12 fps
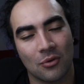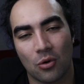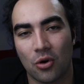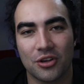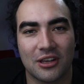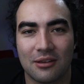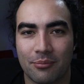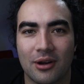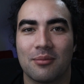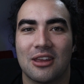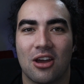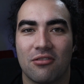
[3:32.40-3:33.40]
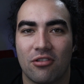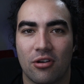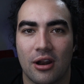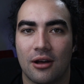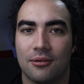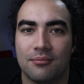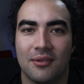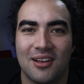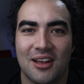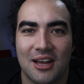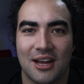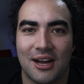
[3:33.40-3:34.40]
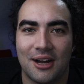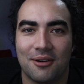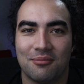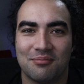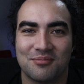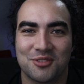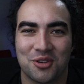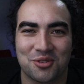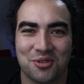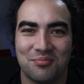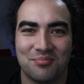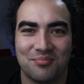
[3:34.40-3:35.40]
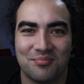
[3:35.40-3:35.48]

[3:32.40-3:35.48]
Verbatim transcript: Or you can bring me over and I'll um, talk to them.